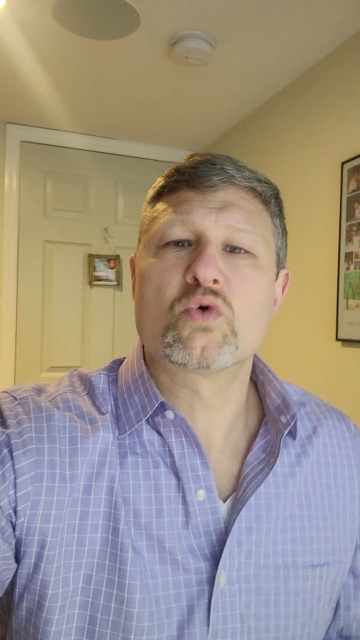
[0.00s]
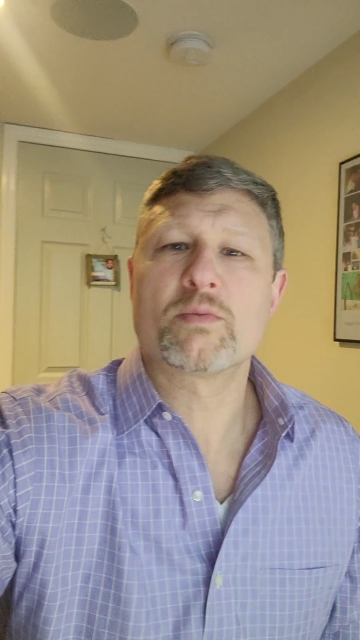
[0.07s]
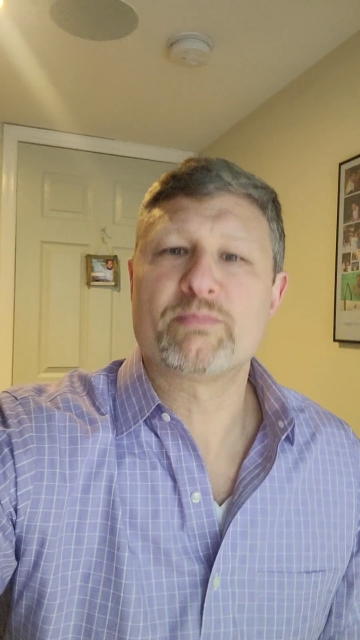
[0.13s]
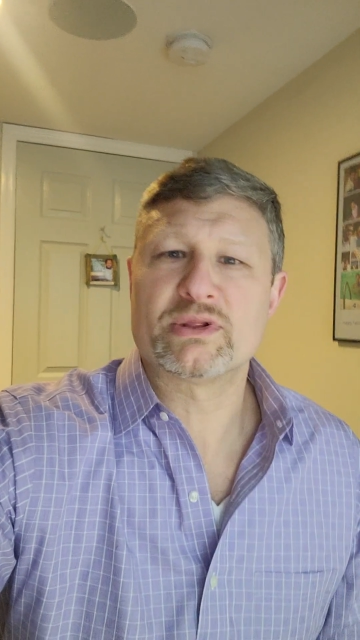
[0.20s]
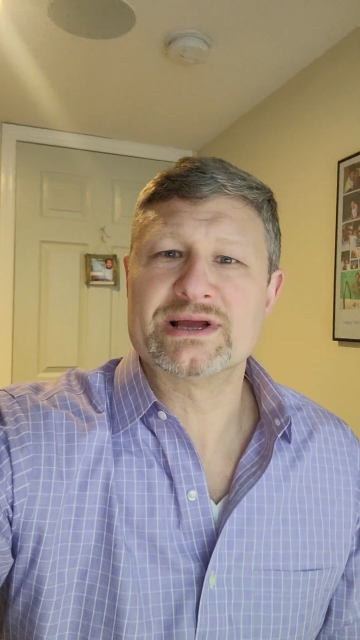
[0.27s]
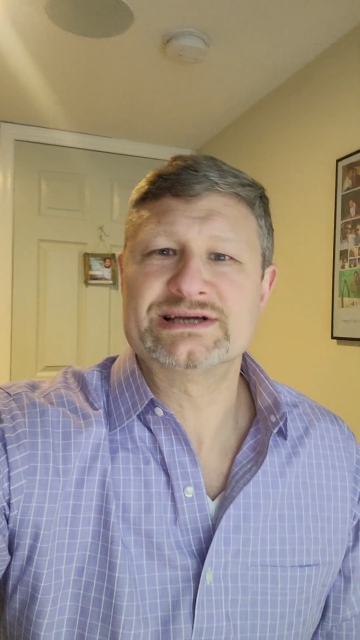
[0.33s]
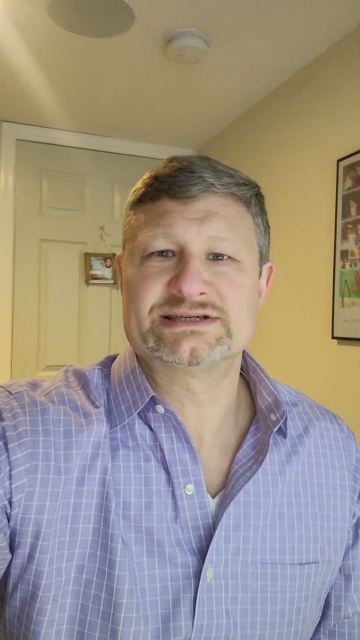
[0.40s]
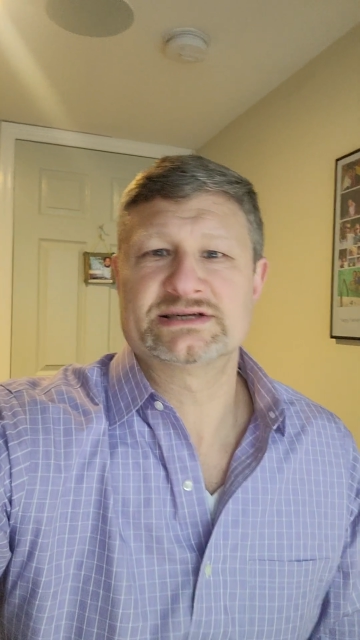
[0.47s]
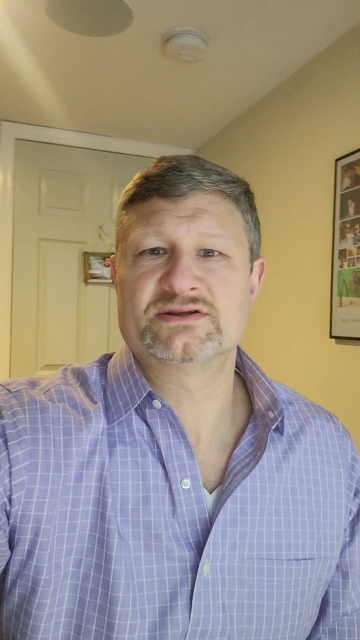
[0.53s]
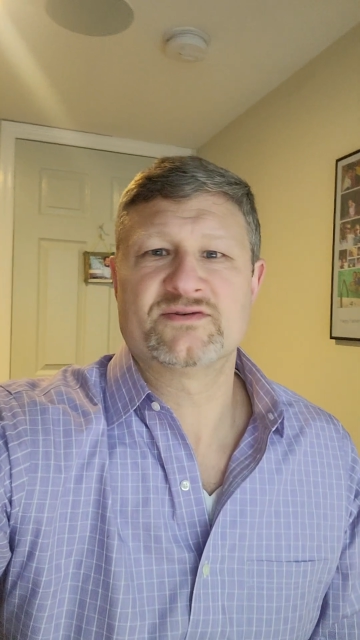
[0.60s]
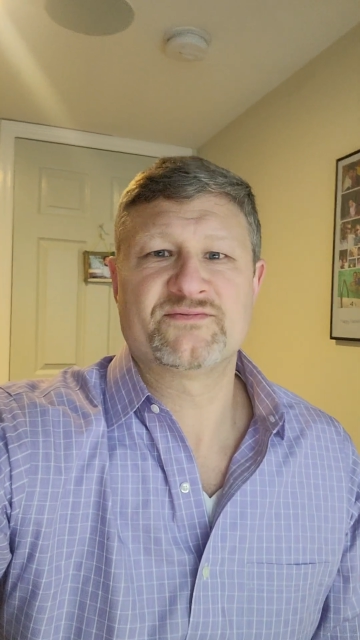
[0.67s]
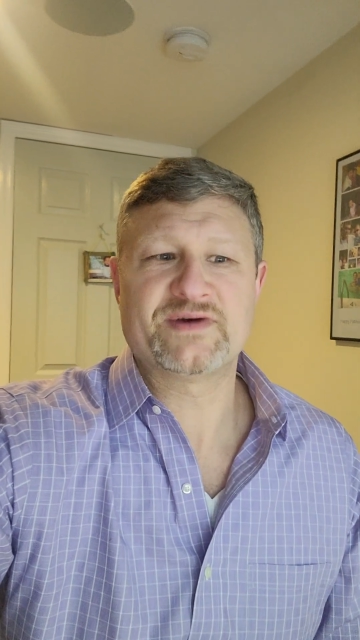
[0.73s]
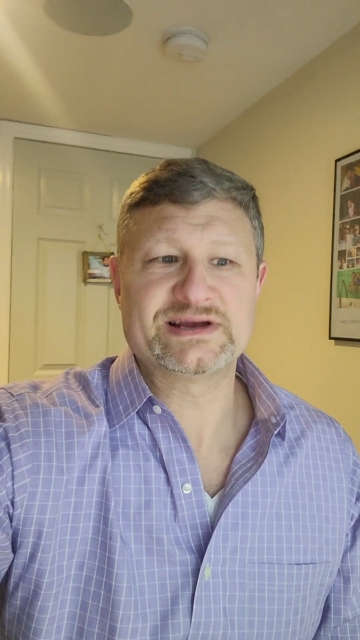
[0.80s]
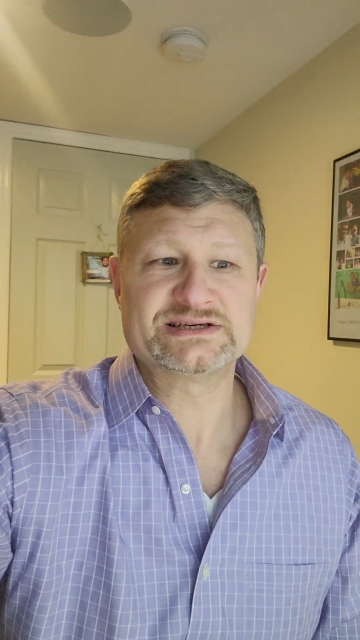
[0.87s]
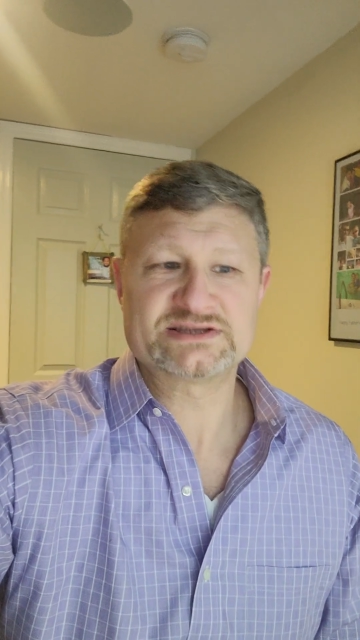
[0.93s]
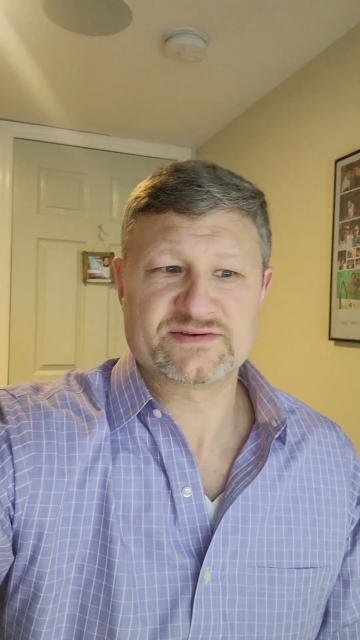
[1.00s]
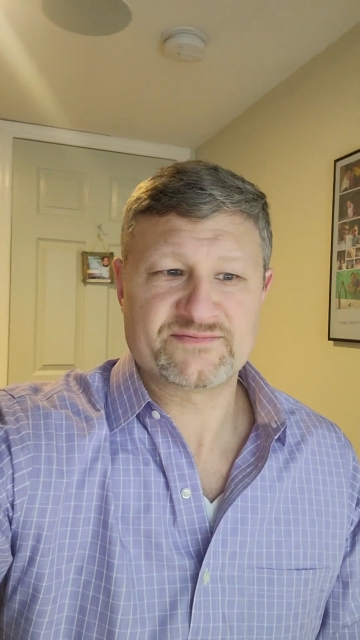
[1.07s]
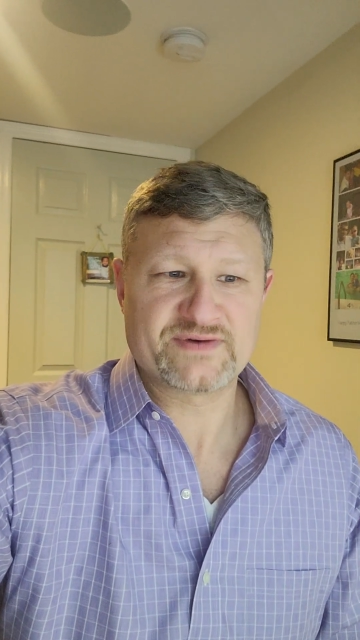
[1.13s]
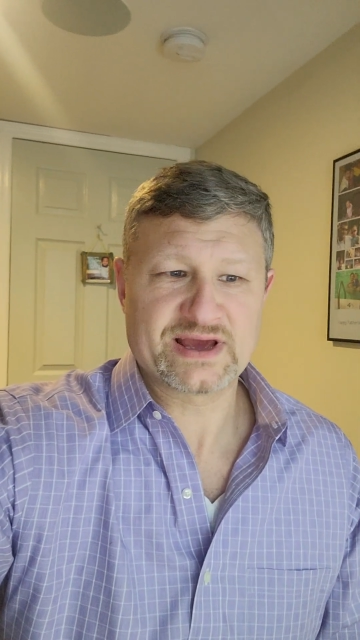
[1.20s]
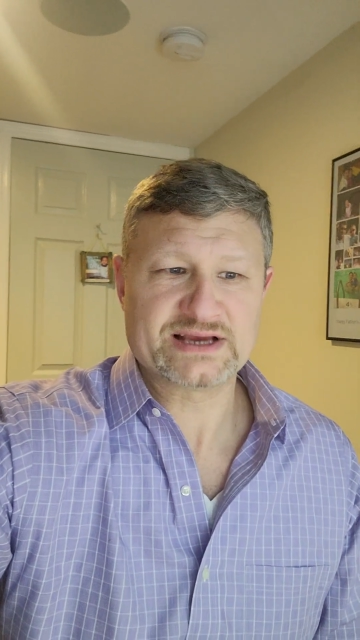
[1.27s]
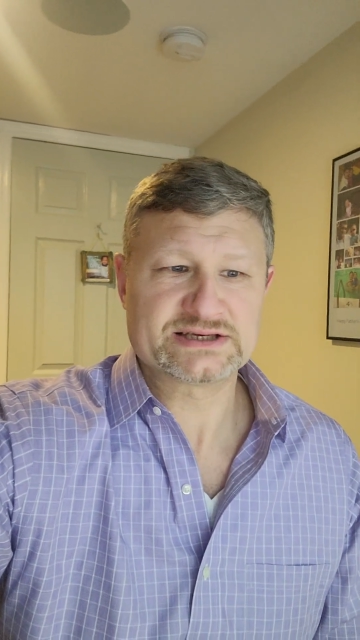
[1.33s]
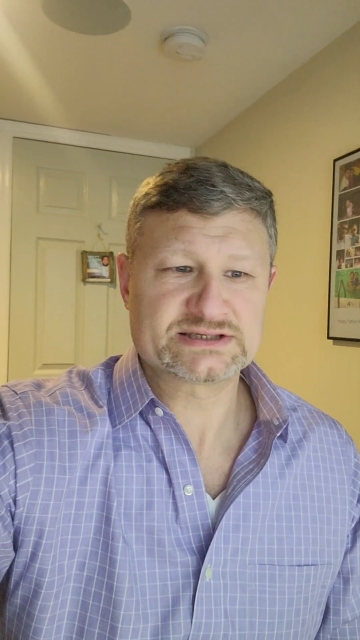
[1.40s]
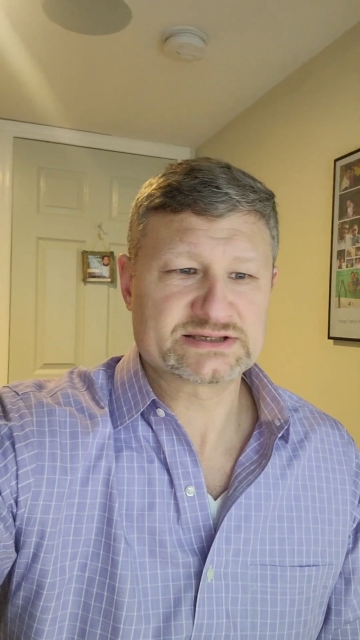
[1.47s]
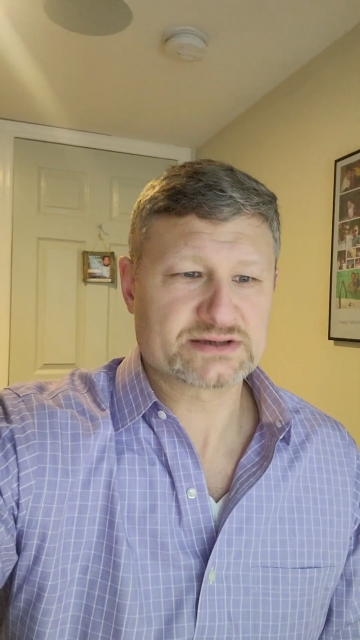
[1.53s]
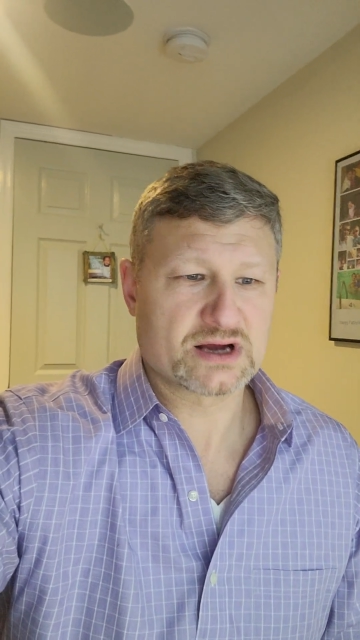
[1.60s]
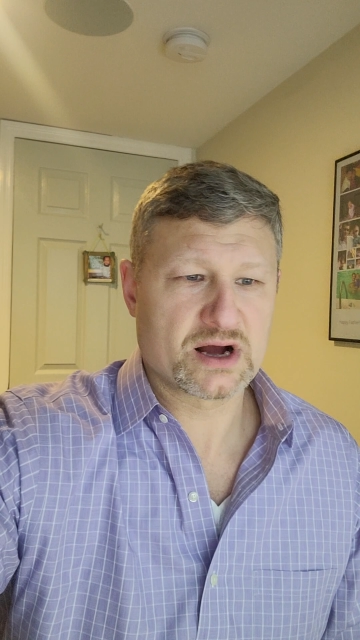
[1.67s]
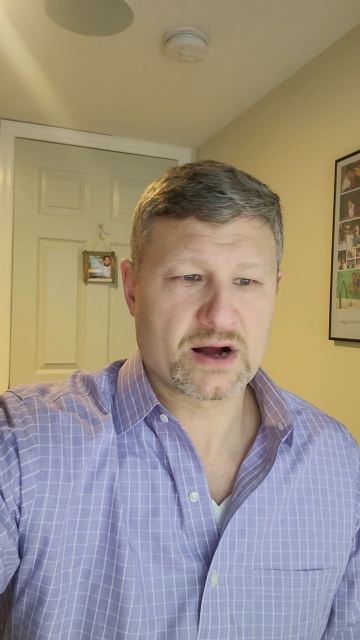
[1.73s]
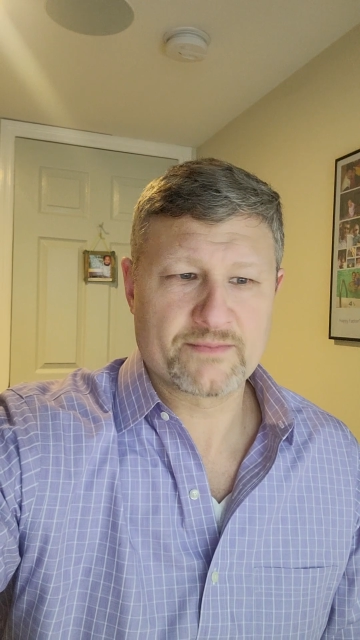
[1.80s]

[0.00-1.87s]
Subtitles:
replacing the face-to-face.